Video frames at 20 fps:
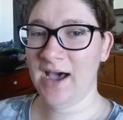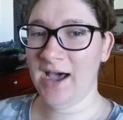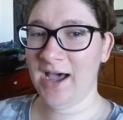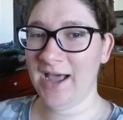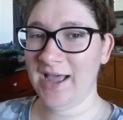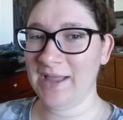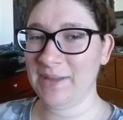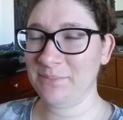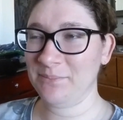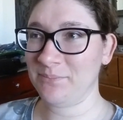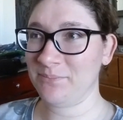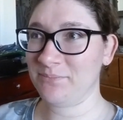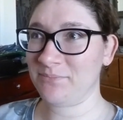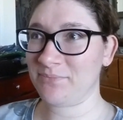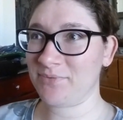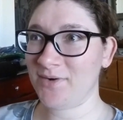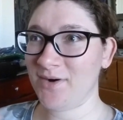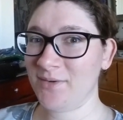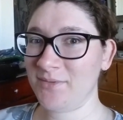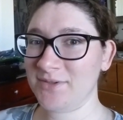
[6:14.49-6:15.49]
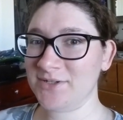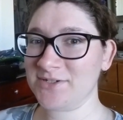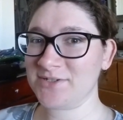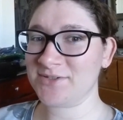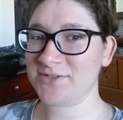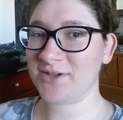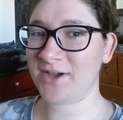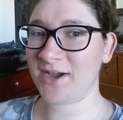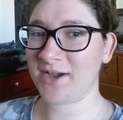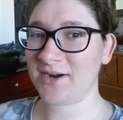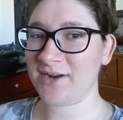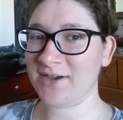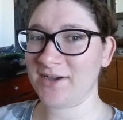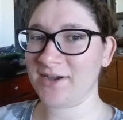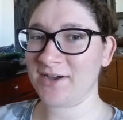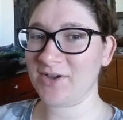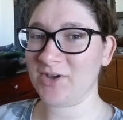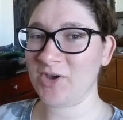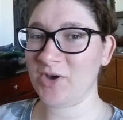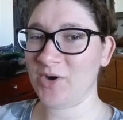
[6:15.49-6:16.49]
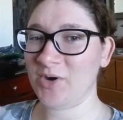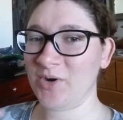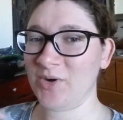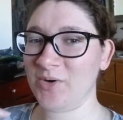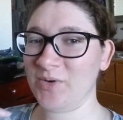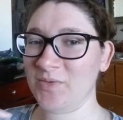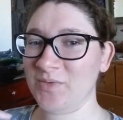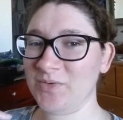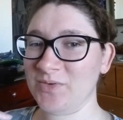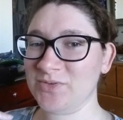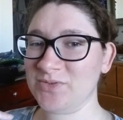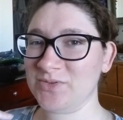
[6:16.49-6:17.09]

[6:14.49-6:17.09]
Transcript: I'm probably just not gonna go